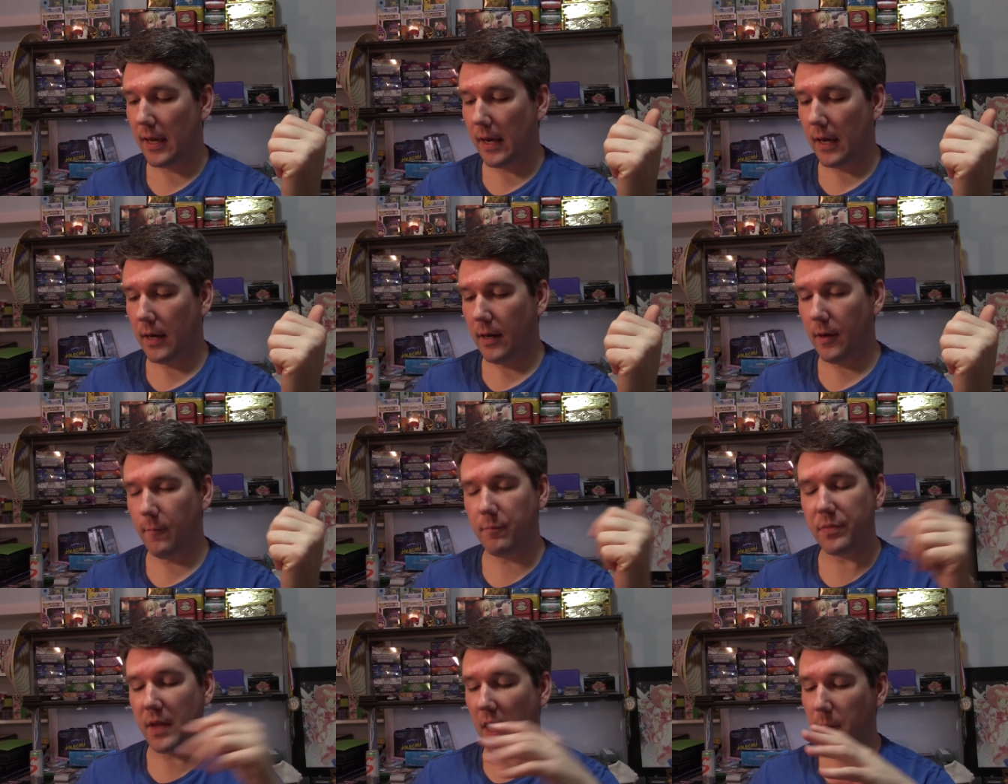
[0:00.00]

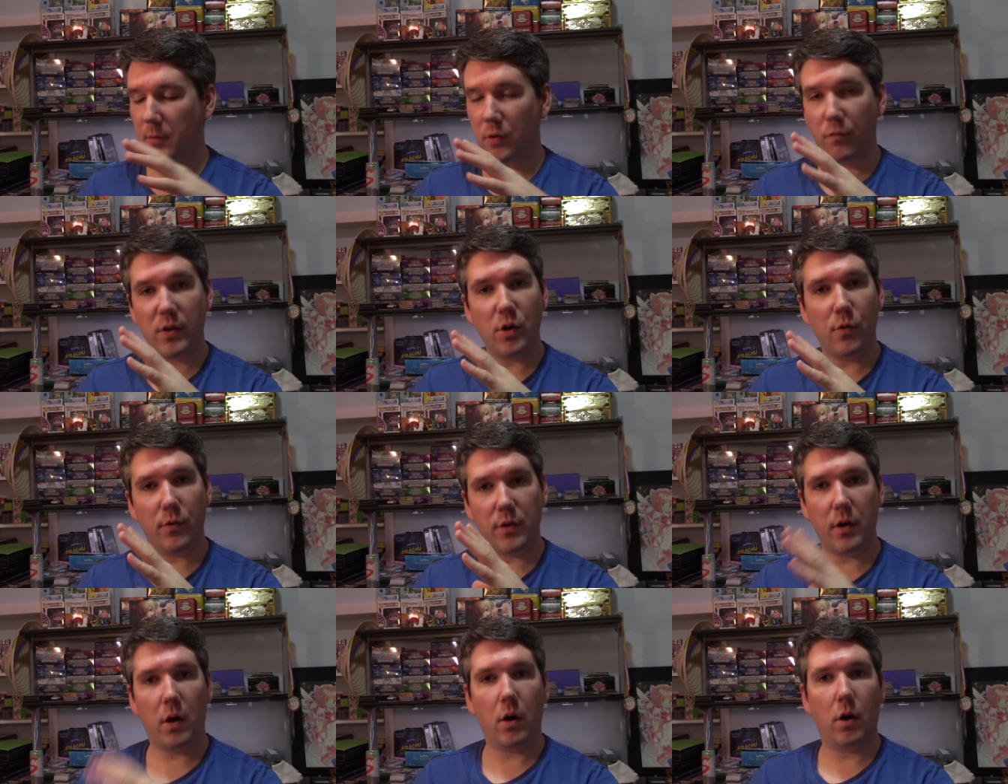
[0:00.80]
Um, now I'm going to read over
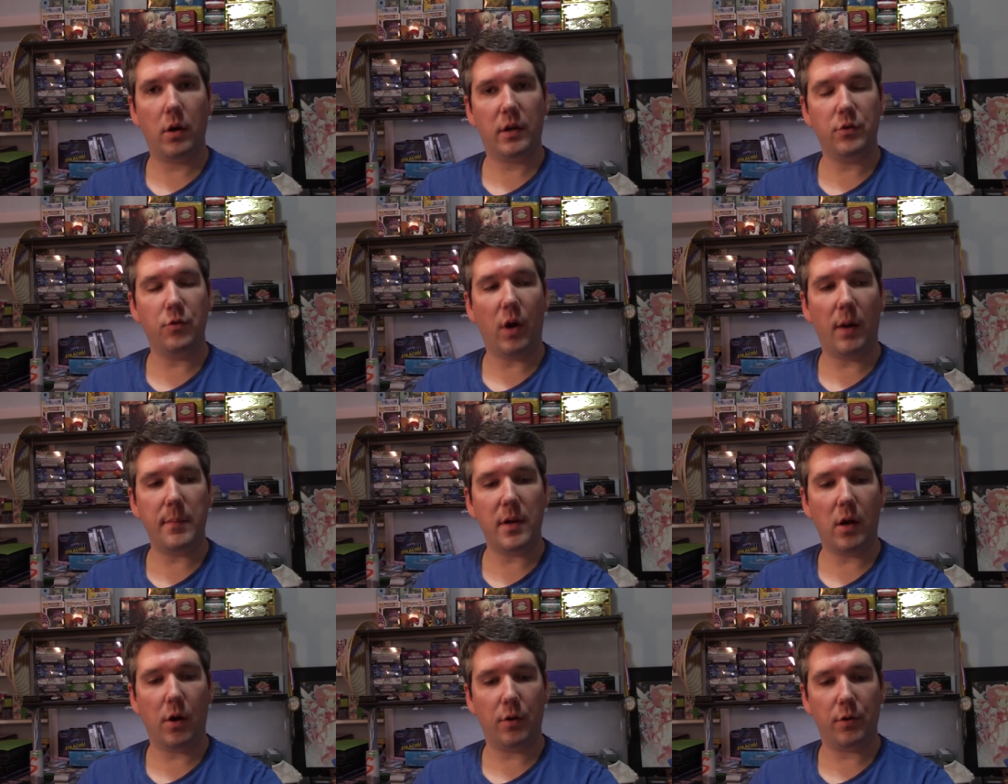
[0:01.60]
the
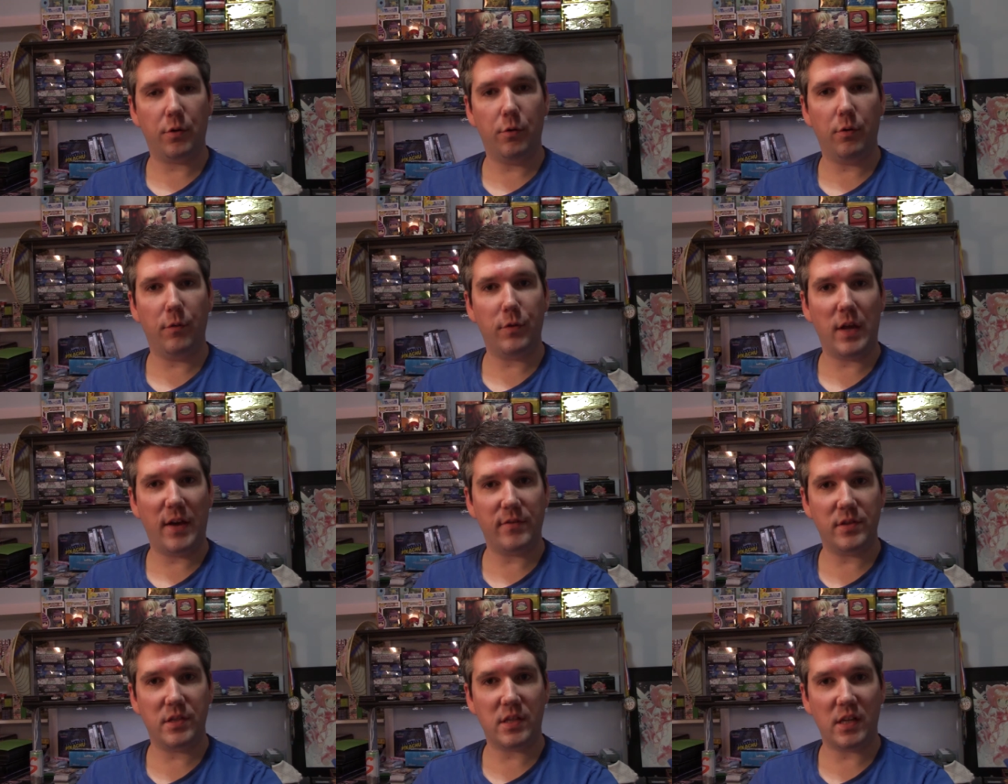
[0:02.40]
Konami article if you
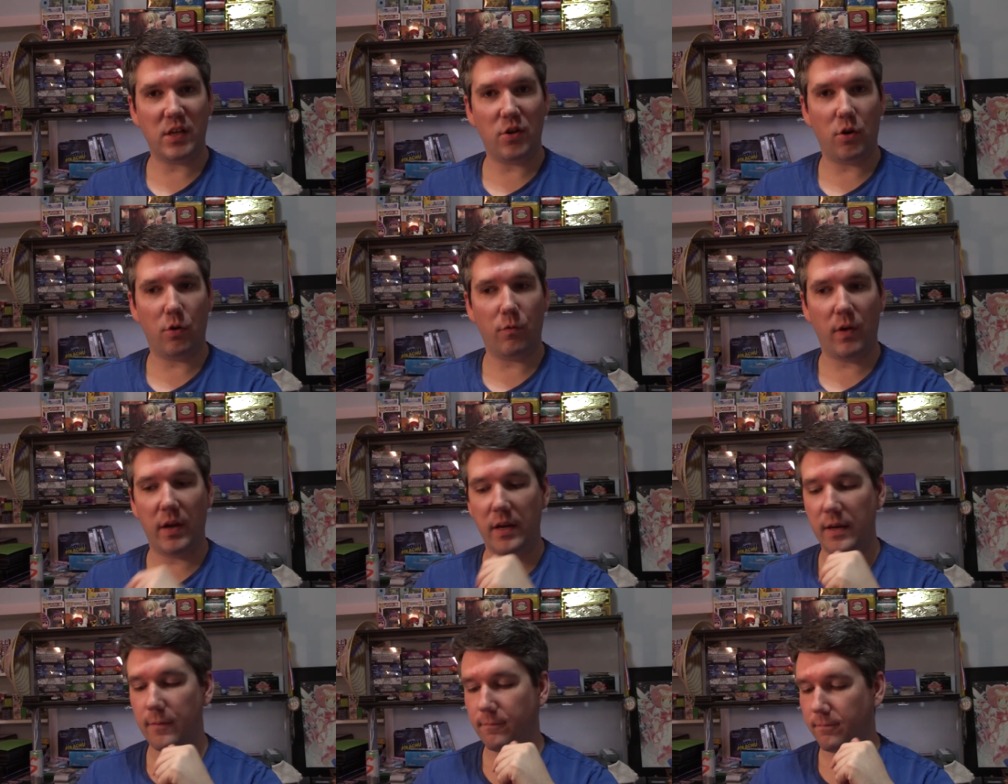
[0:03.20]
haven't seen it
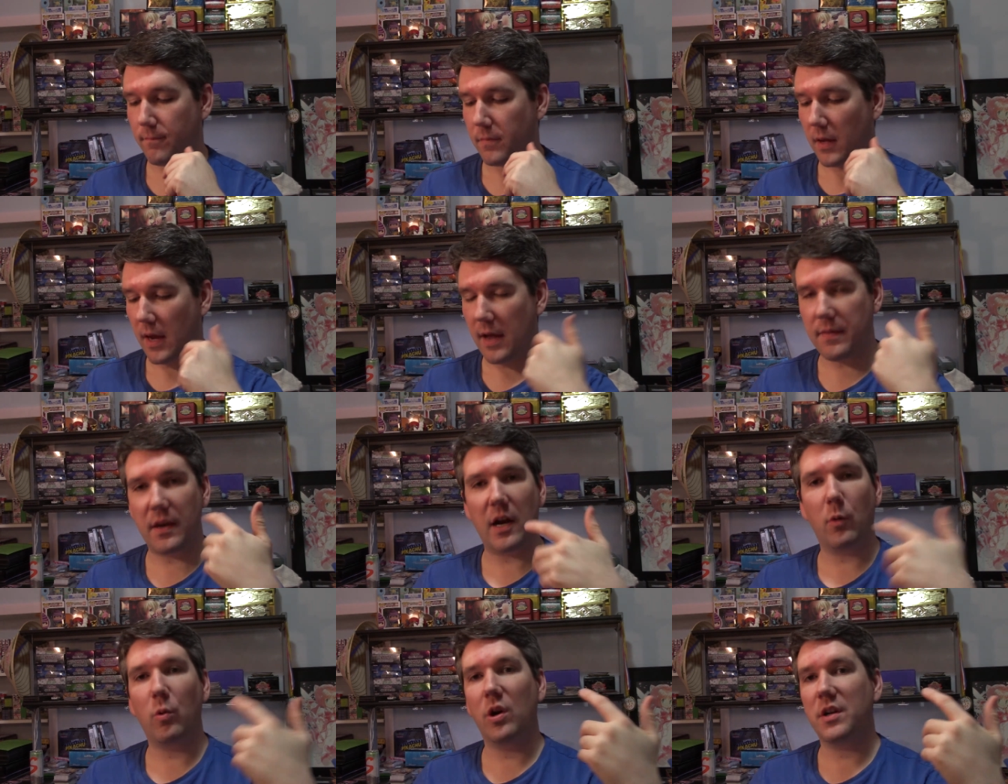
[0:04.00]
already and then
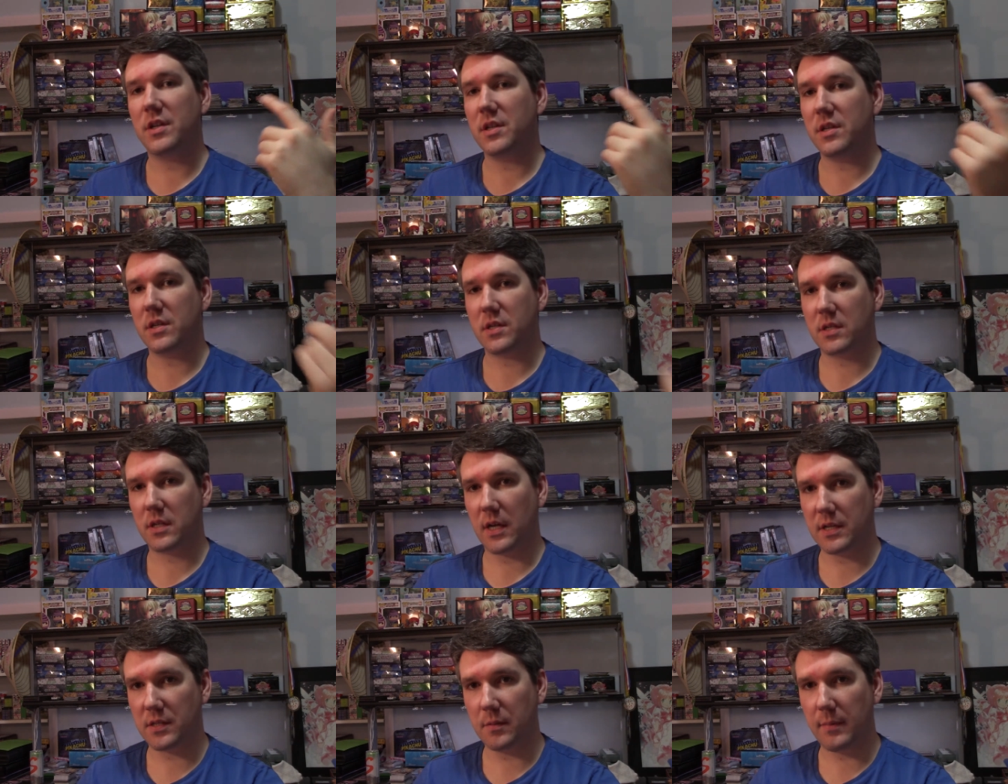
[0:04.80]
I wanted to
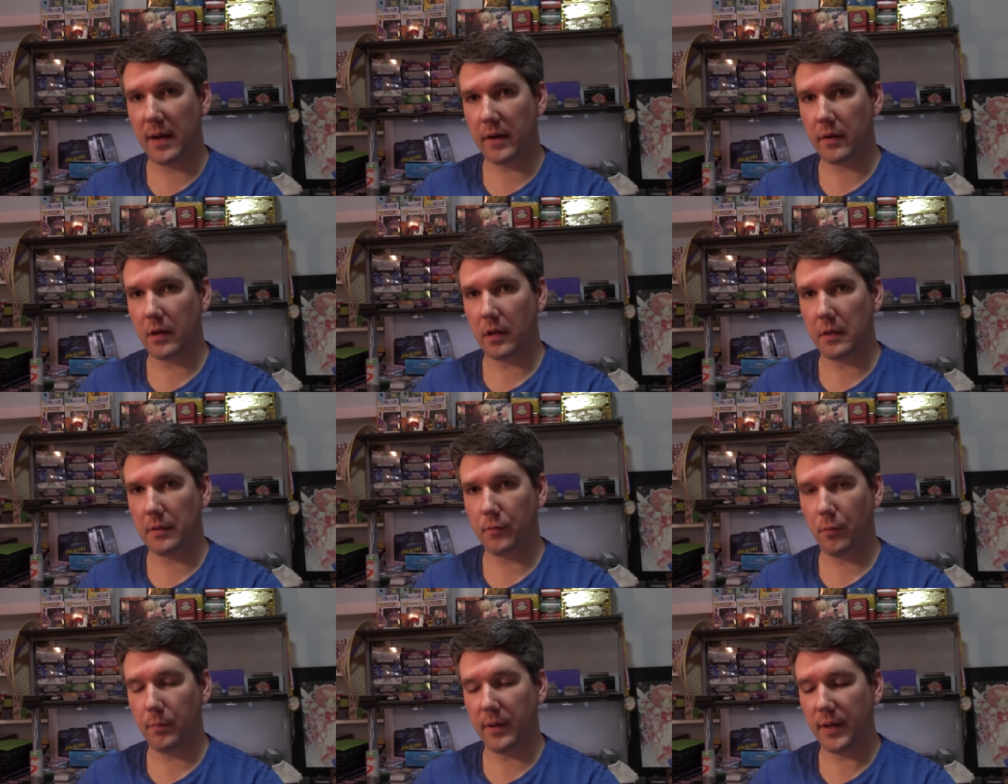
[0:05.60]
discuss about it a
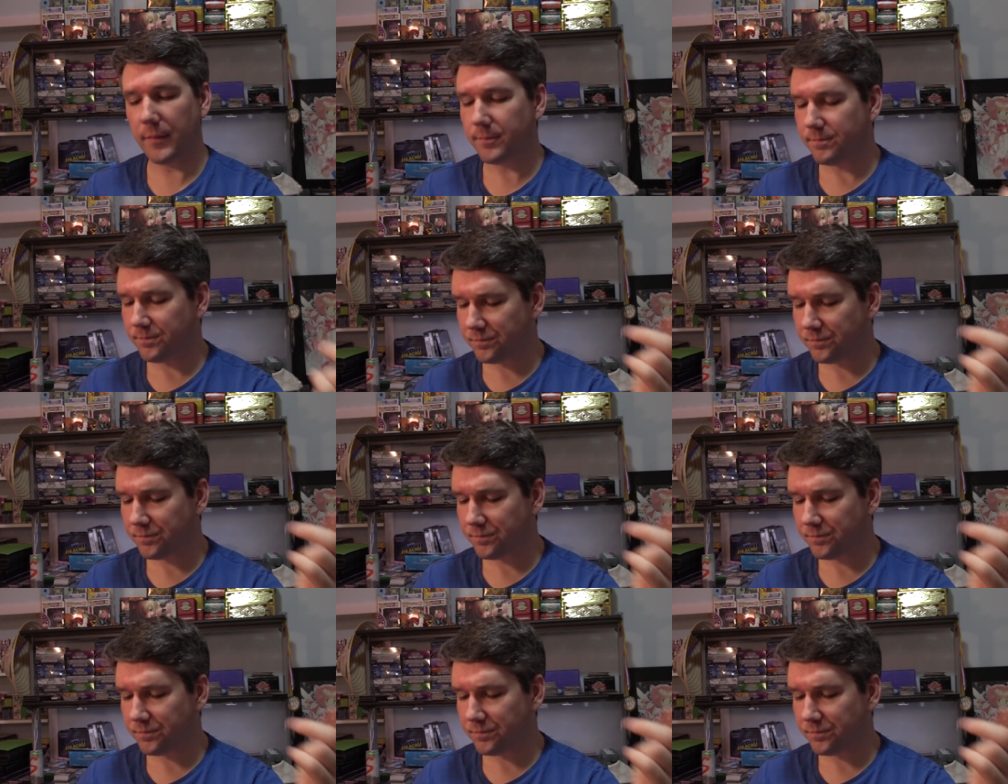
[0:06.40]
little bit